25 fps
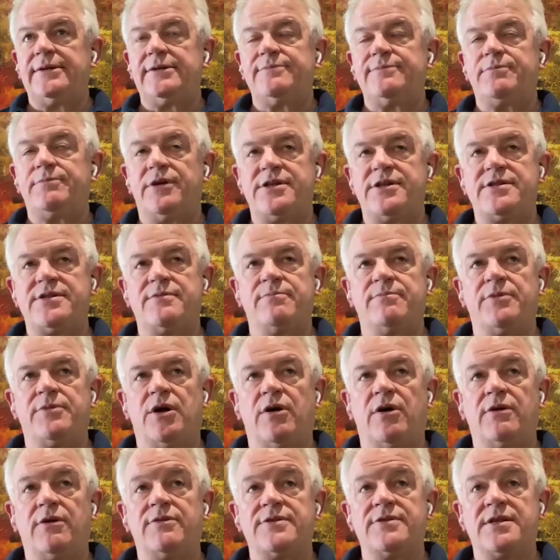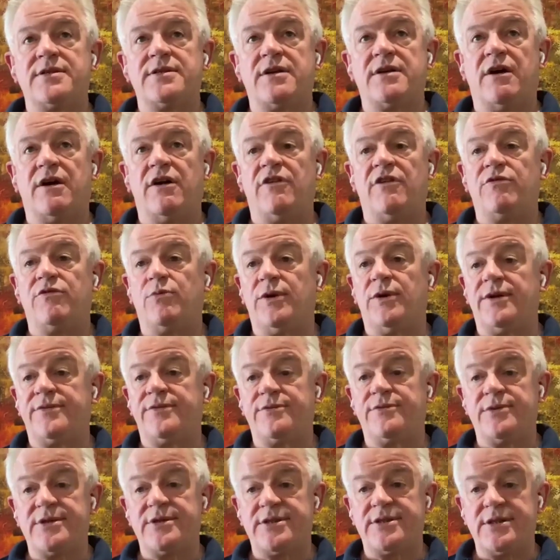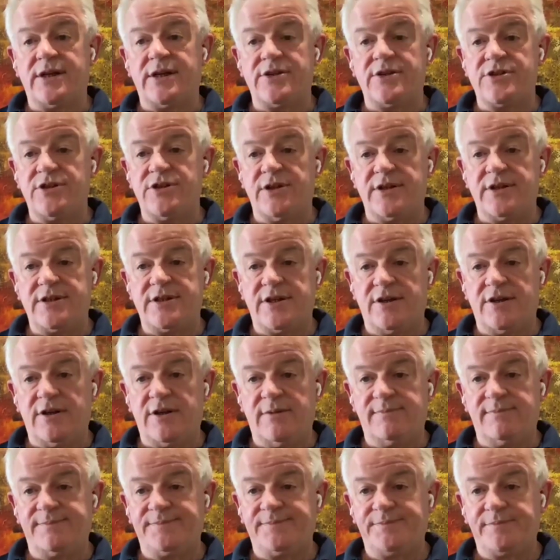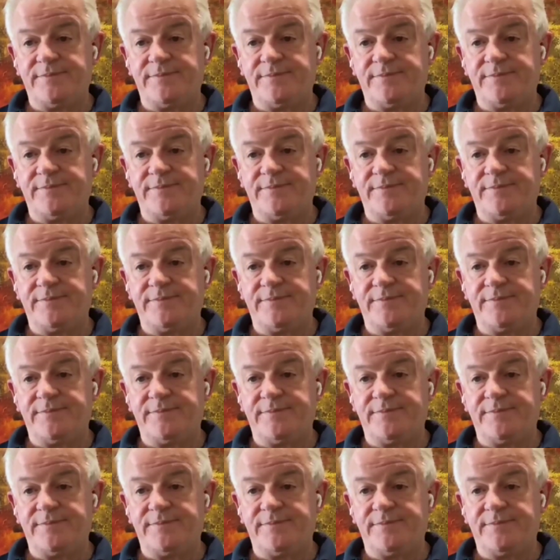President Marcos is halfway through his 6 year term.